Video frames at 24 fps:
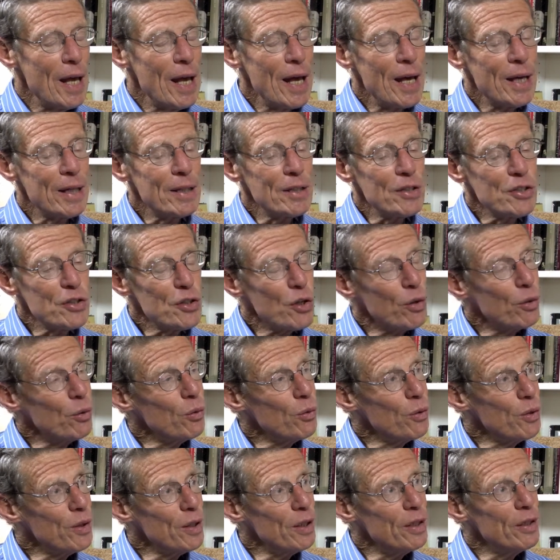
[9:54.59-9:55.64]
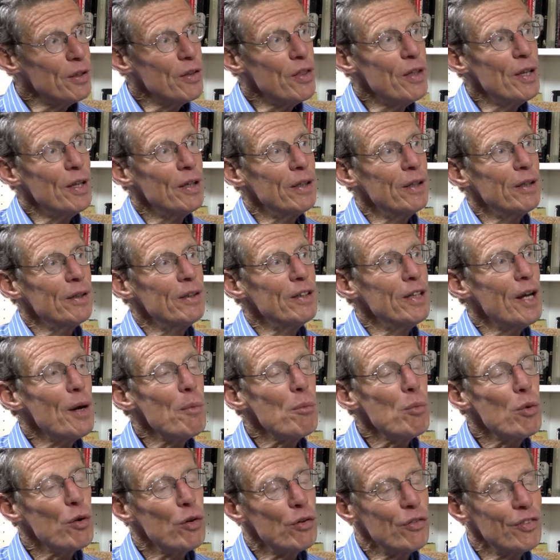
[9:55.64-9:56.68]
And so the, the
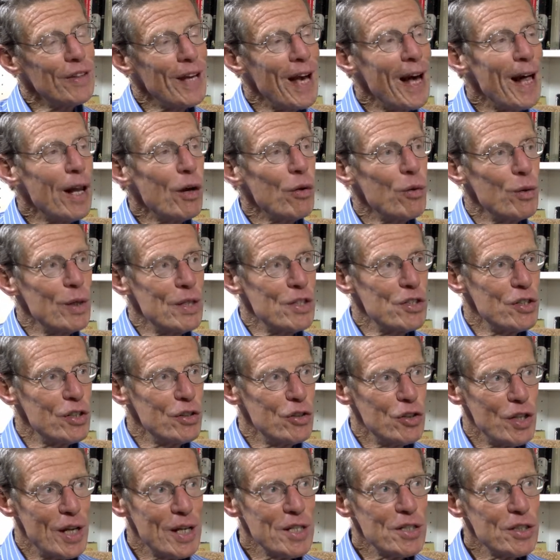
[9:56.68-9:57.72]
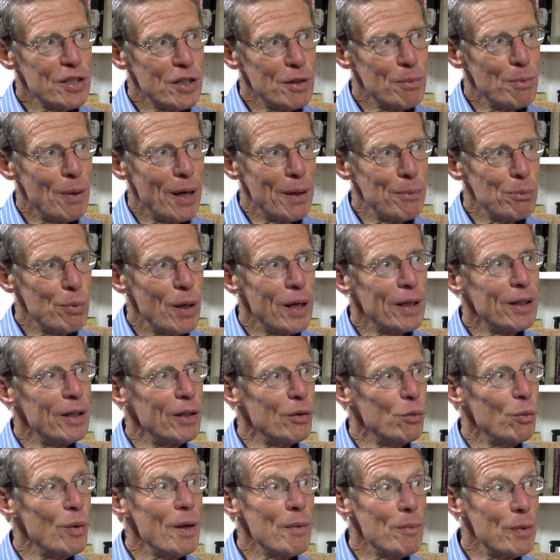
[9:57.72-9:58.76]
number of calories ingested by
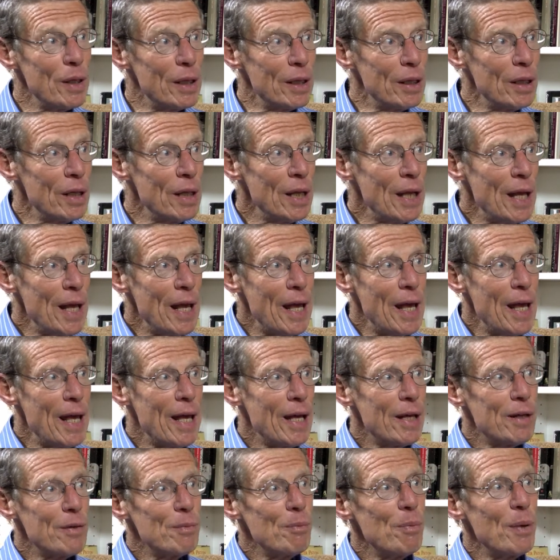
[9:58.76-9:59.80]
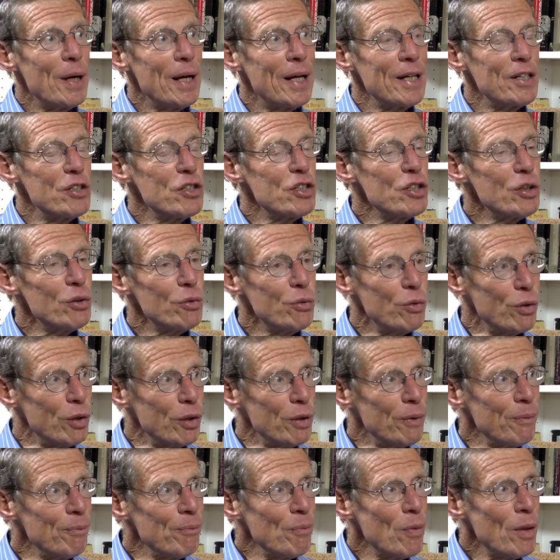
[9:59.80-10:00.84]
pregnant women and by
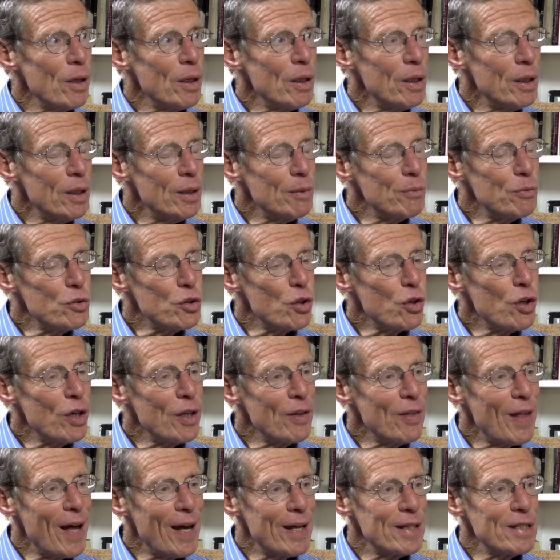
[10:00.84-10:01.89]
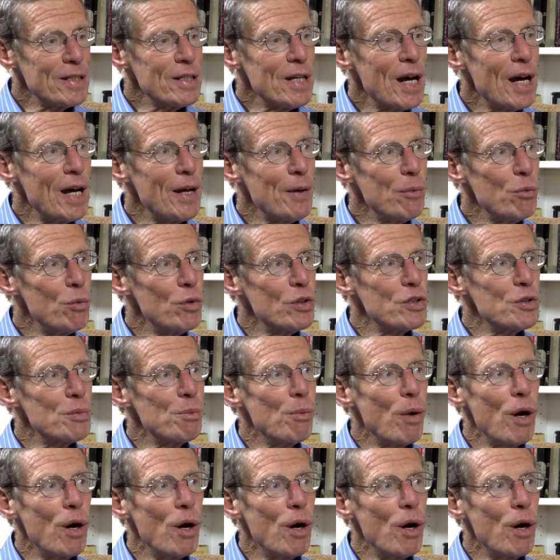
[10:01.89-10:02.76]
children um, during that time was